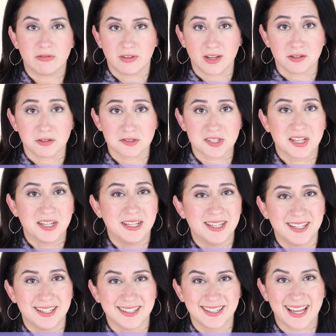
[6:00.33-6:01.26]
fails
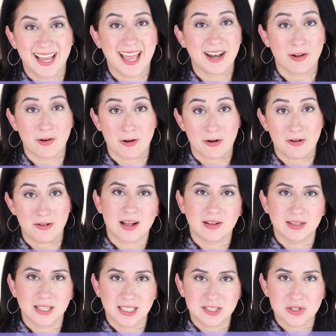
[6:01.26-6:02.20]
at all. And
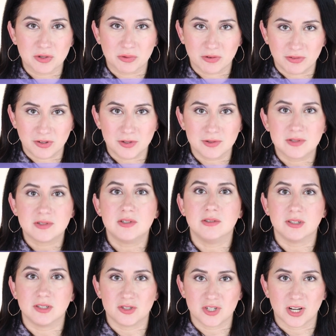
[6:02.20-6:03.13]
I'll link to reviews so
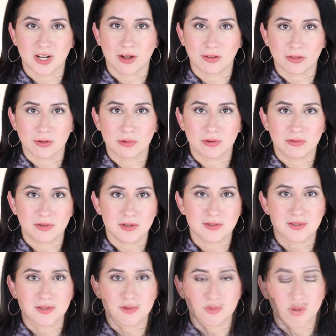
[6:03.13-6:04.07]
you can check out the
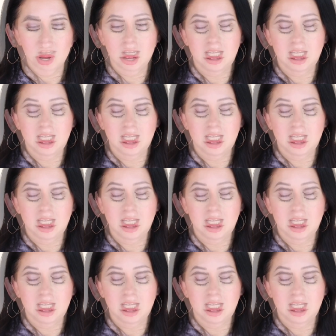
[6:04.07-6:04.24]
reviews as well.